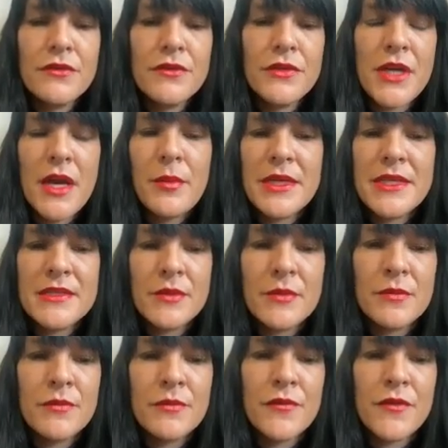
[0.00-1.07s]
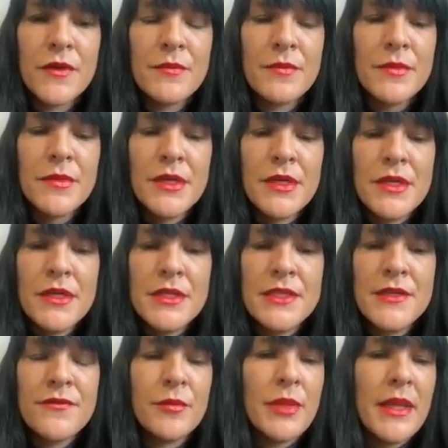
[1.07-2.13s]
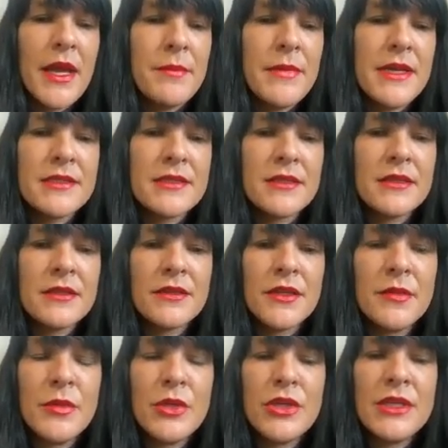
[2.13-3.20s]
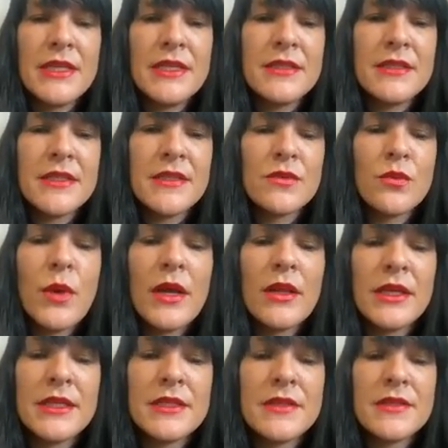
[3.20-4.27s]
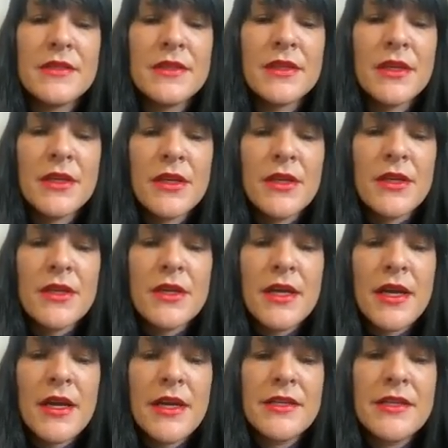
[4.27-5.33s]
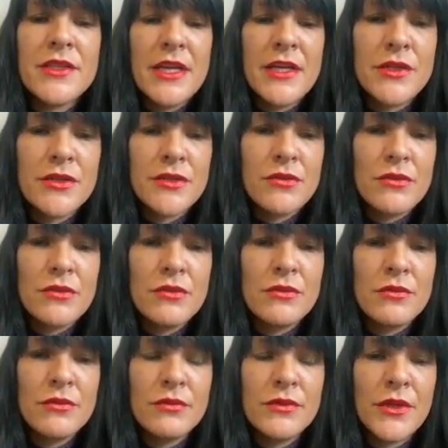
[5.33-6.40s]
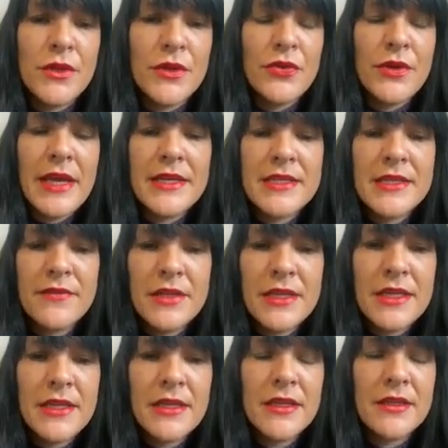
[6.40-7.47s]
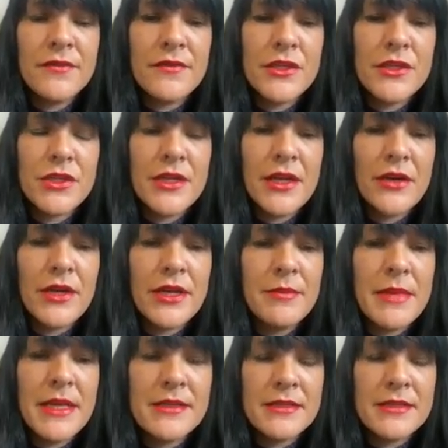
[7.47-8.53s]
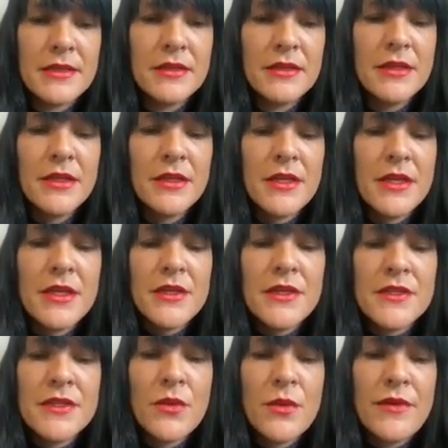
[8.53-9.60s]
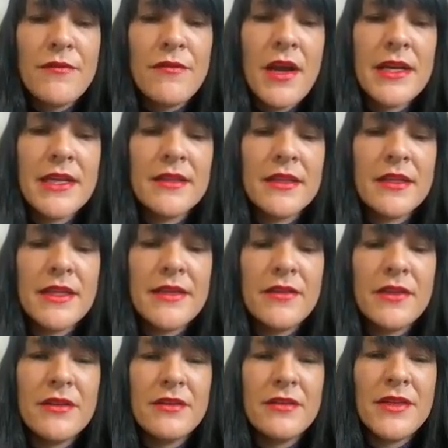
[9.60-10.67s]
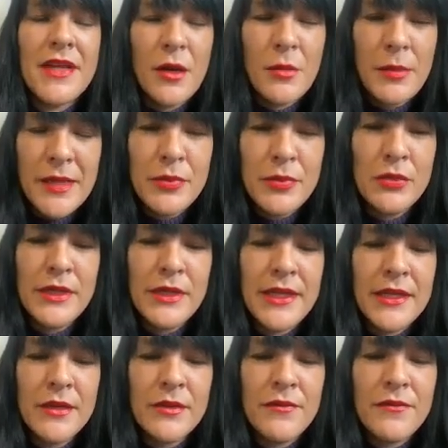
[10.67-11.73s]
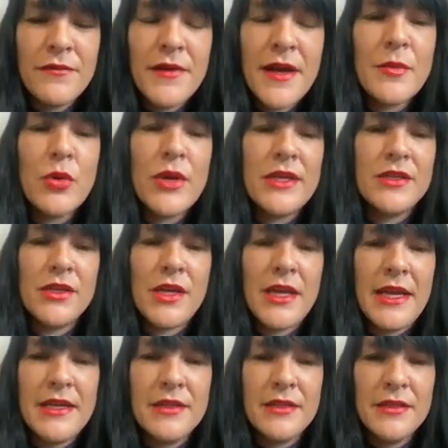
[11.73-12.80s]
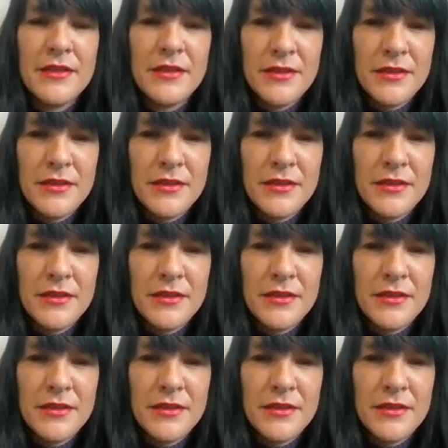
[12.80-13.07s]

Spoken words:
shamanism, from different plant medicine communities, as well as intentional, creativity and visionary medicine. So we're finding that even young people are getting far more educated